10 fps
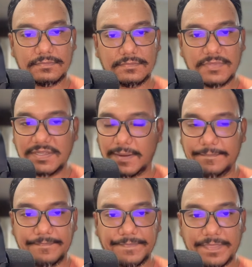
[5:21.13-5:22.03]
Yeah.
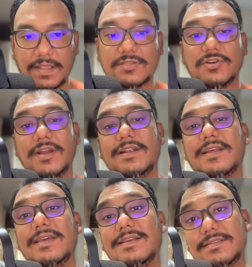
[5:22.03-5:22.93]
So it
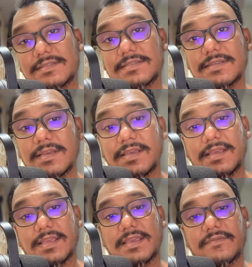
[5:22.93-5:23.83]
is
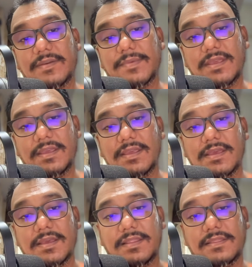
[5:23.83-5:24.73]
giving me
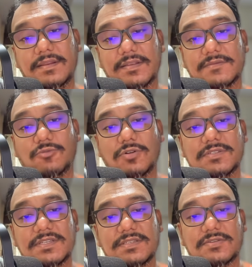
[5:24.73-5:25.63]
the
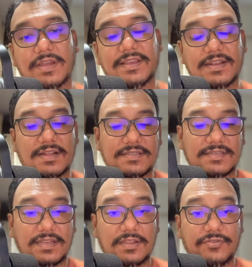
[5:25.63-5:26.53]
responses, so I can ask
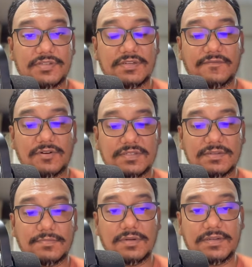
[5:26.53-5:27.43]
any question. For
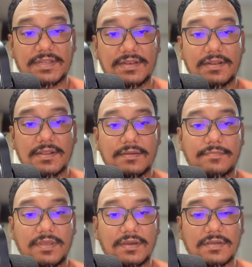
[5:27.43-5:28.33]
example, tell
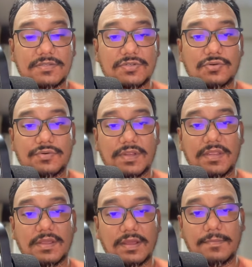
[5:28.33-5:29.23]
me a
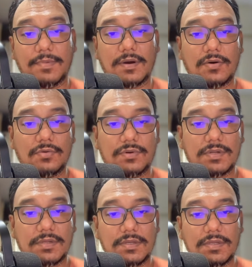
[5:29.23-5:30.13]
story about
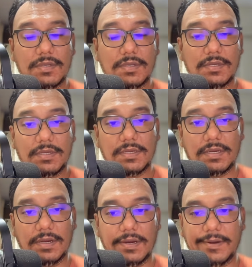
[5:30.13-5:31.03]

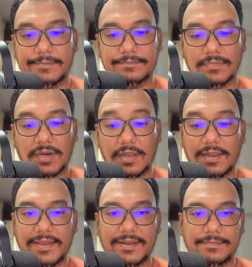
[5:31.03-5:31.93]
a
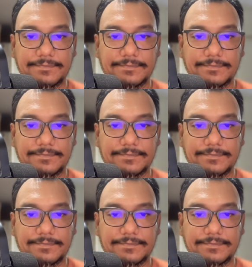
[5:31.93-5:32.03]
lion.